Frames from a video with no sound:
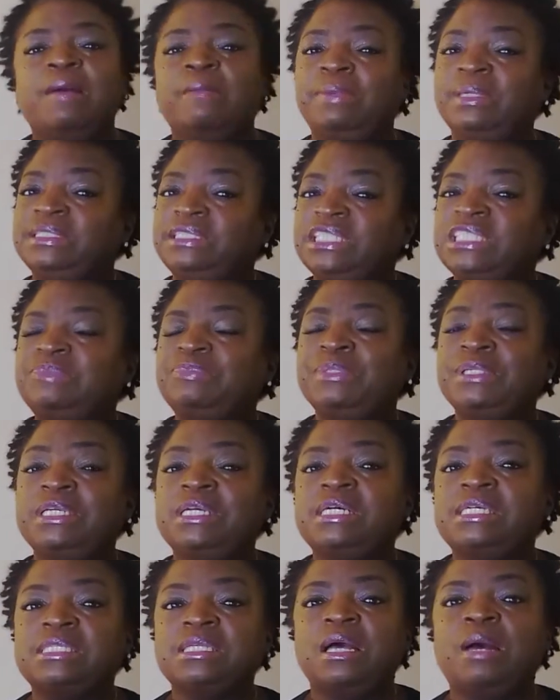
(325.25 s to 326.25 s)
But just
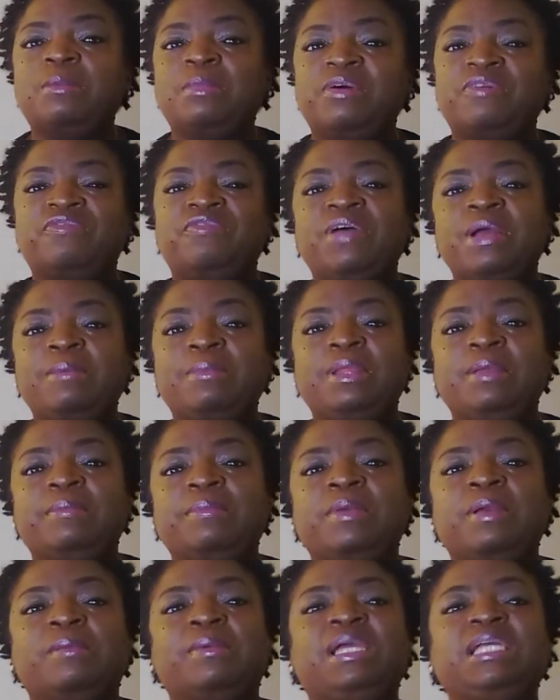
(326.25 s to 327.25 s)
because I'm a family
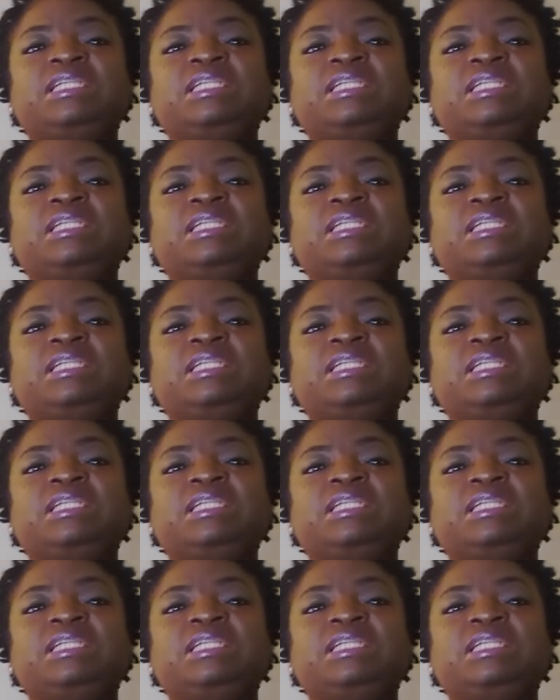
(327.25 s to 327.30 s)
member,